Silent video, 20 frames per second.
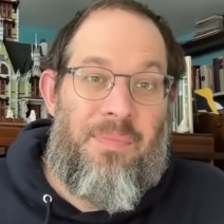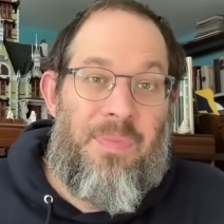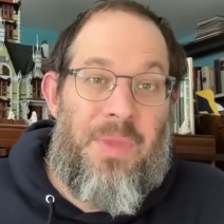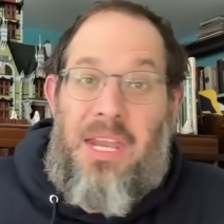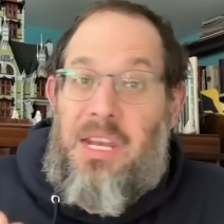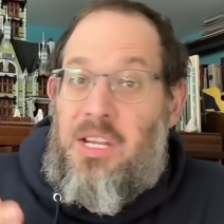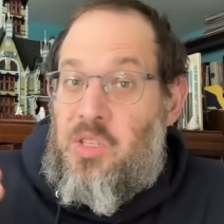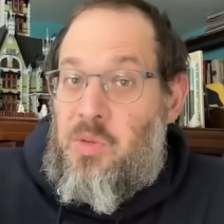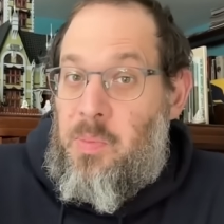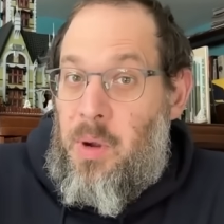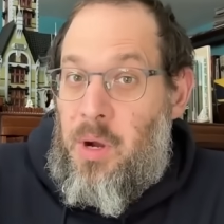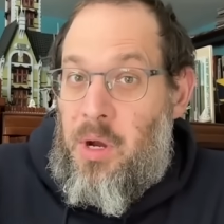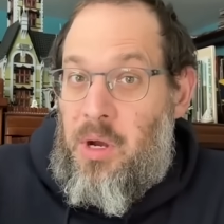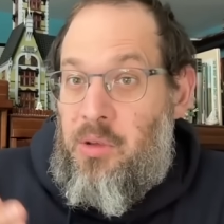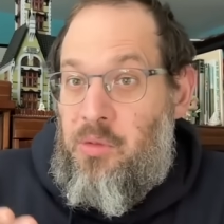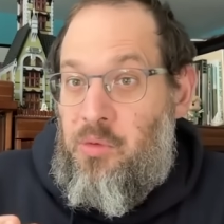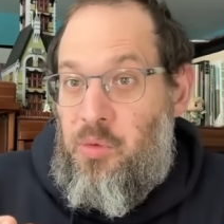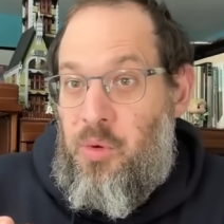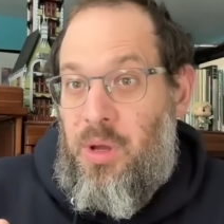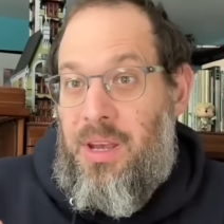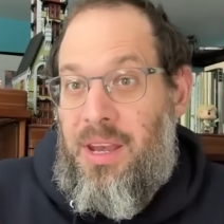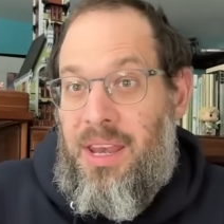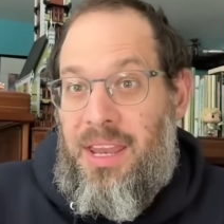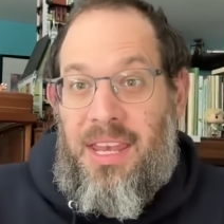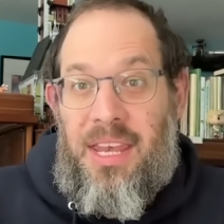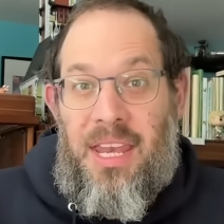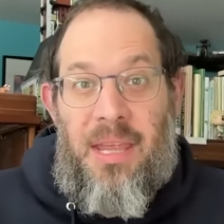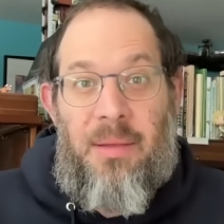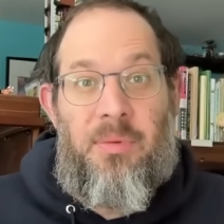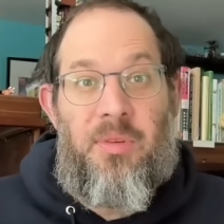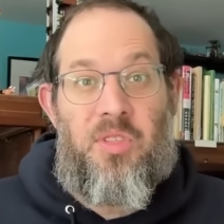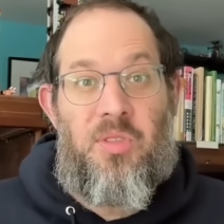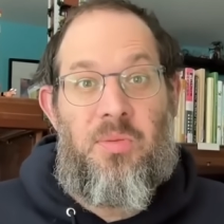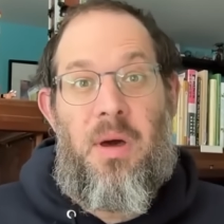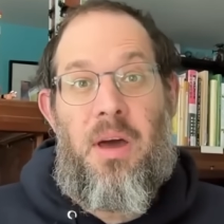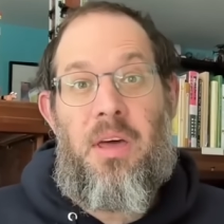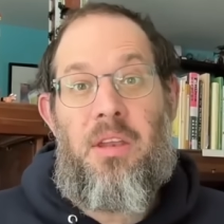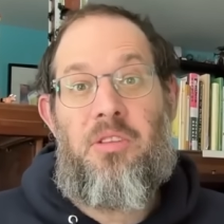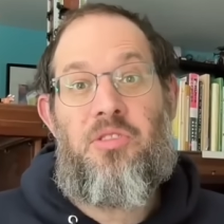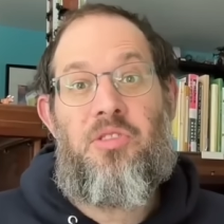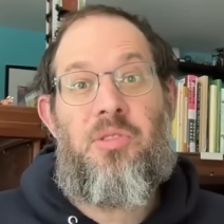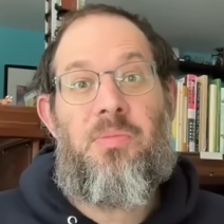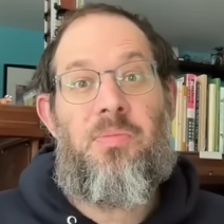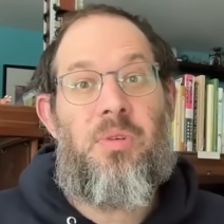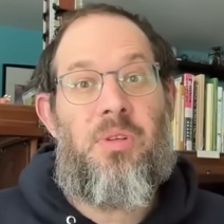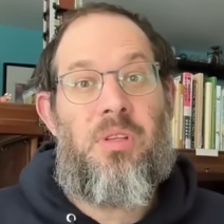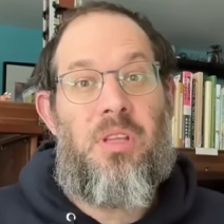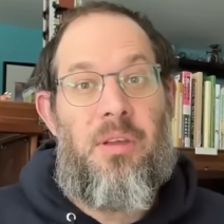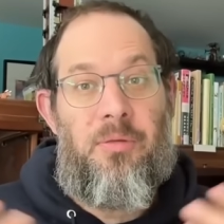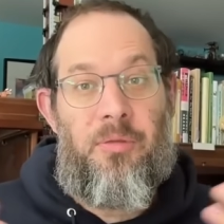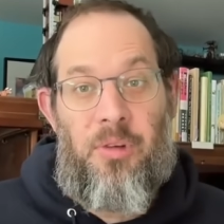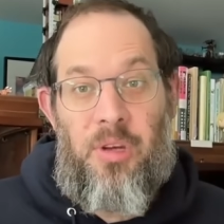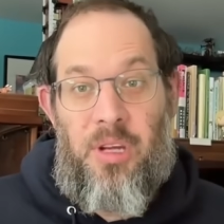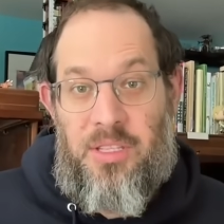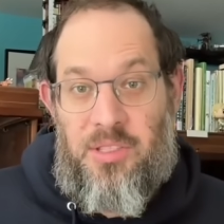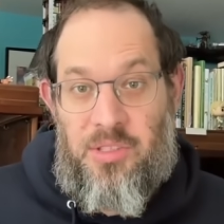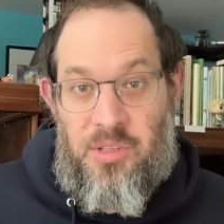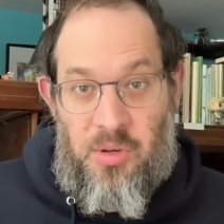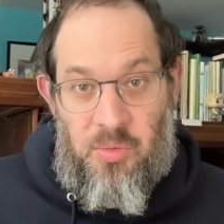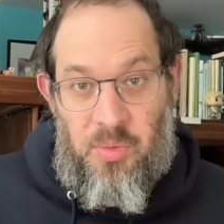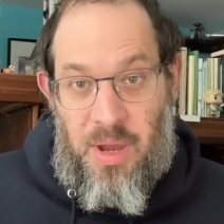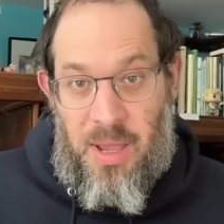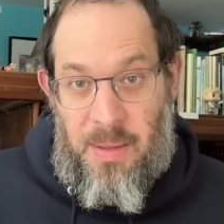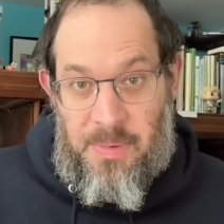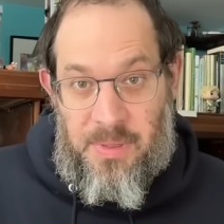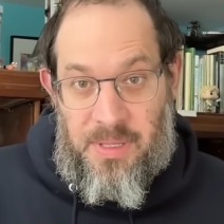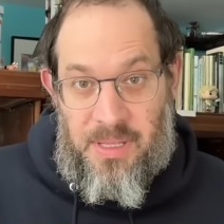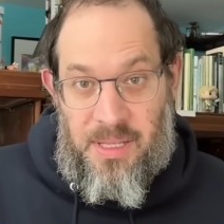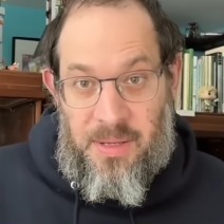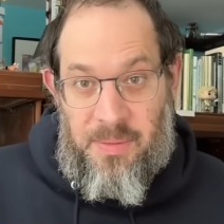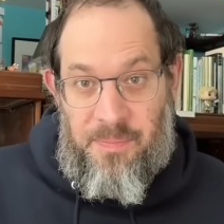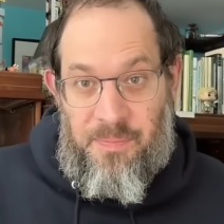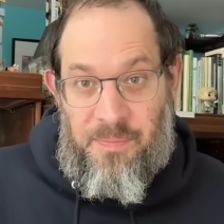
And it's part of what enables models to proliferate so rapidly.